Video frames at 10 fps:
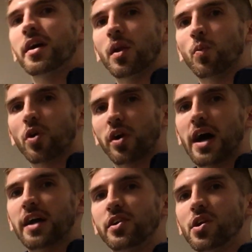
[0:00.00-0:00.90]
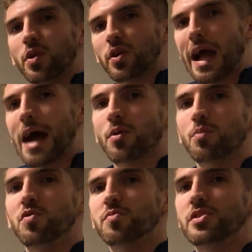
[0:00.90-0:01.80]
and work on your counter
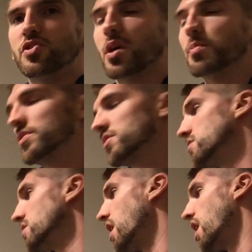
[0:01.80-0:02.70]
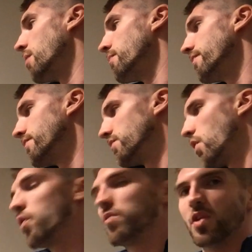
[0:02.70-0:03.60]
movement jumps,
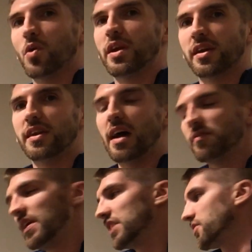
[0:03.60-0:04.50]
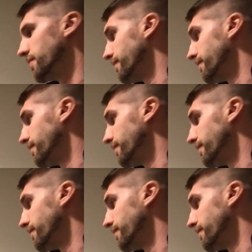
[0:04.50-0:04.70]
overloading in that fashion.